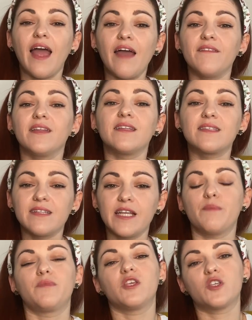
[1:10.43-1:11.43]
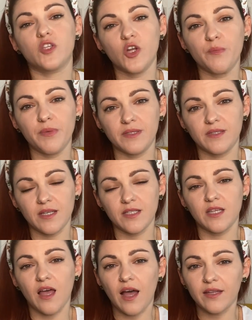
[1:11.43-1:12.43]
Having sleep disturbances
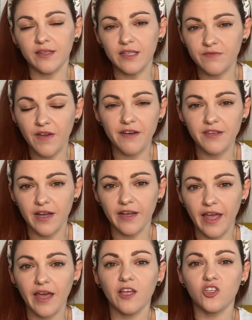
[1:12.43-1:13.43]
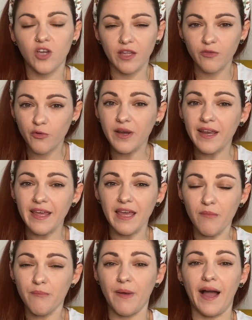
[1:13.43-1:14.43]
at this very young age can really
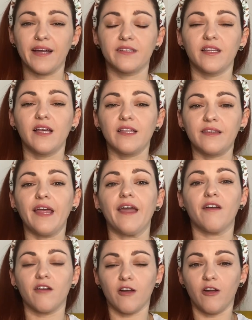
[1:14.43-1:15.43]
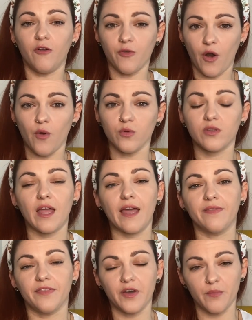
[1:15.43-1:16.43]
impact their growth
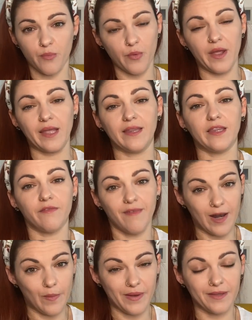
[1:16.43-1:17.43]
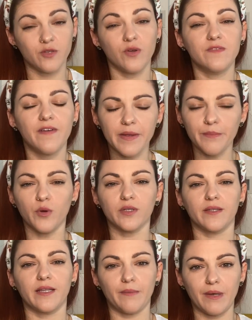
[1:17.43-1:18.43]
and their brain development. So it's very
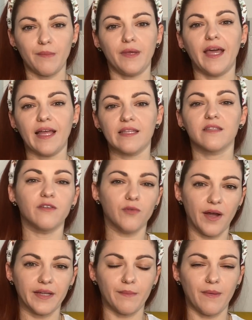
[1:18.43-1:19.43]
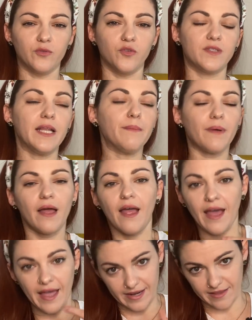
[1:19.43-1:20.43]
important that a baby gets the right amount of sleep
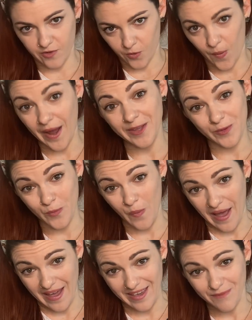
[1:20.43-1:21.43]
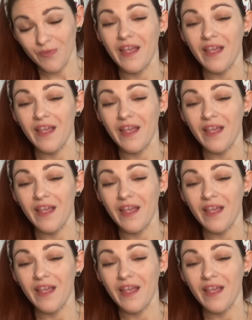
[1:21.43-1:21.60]
and in the right way.